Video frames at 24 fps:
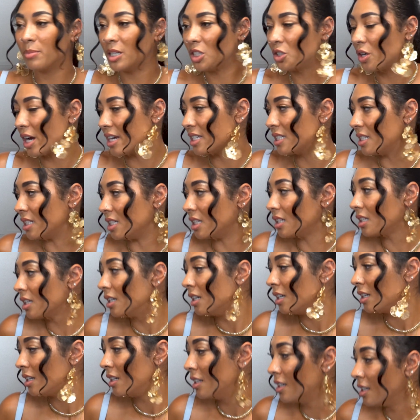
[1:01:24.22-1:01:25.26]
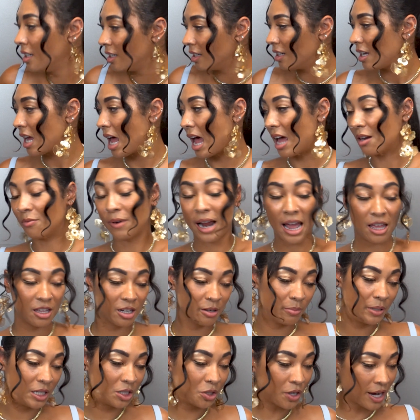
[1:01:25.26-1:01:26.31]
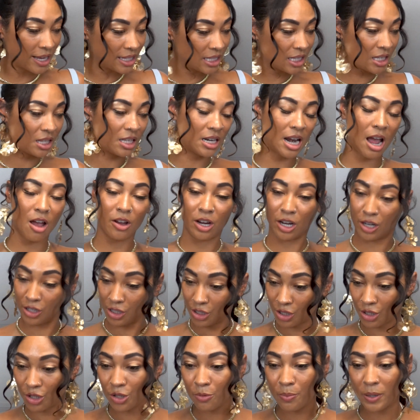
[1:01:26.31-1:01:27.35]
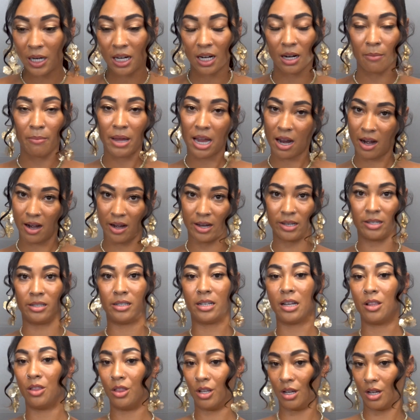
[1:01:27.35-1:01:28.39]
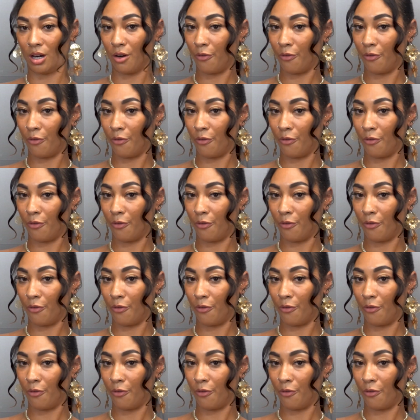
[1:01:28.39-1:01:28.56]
be Tracy. I'd rather be Tracy than out here stupid and embarrassed and looking